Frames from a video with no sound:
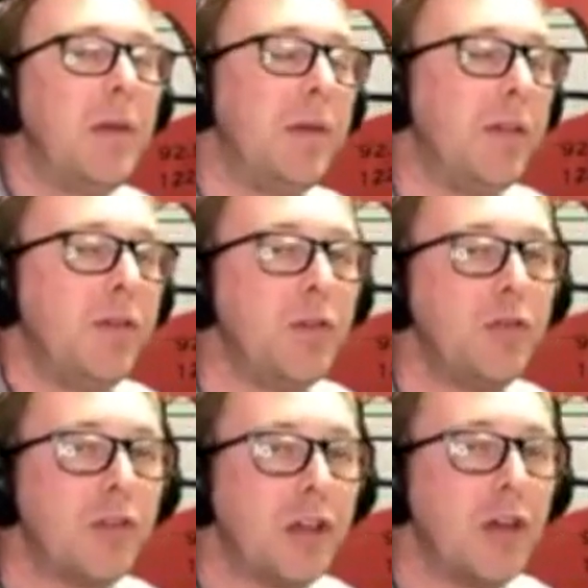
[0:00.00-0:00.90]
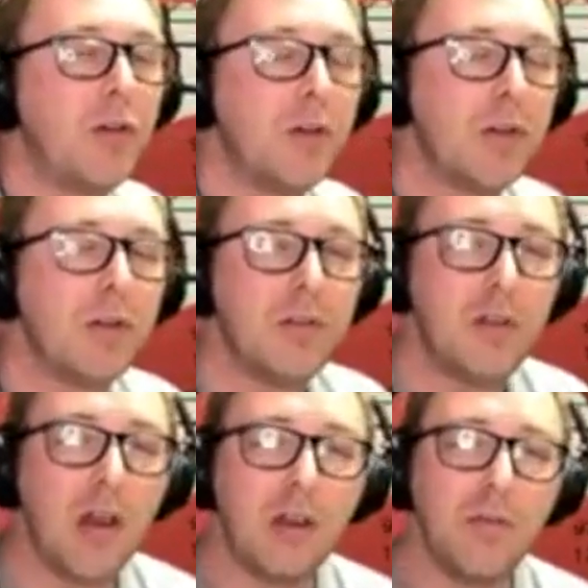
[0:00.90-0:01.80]
in the future to go.
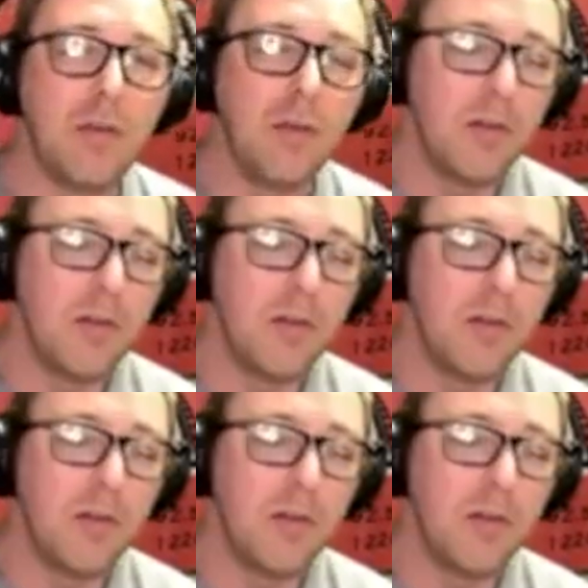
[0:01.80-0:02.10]
Knoxville.